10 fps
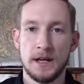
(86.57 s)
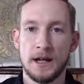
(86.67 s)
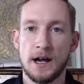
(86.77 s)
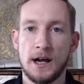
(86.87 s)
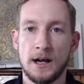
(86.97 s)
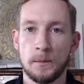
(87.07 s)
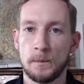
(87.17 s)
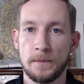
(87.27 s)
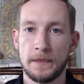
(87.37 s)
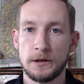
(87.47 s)

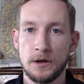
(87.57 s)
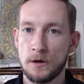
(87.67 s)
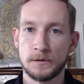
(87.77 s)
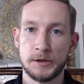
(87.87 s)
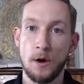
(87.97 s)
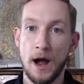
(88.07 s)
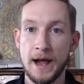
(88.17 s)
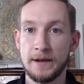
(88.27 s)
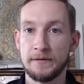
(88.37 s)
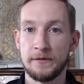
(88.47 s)
so
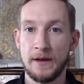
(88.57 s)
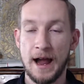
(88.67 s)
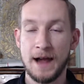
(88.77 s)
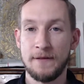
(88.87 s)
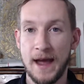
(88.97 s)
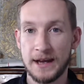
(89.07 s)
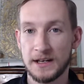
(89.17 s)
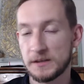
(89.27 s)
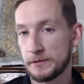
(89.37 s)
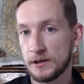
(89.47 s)
I've had
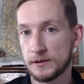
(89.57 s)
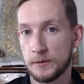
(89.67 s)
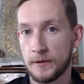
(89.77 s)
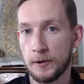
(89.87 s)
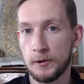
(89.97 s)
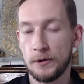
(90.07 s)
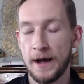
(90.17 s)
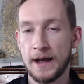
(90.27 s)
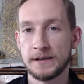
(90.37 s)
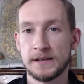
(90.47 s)
experience with Google
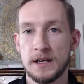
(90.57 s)
Ads.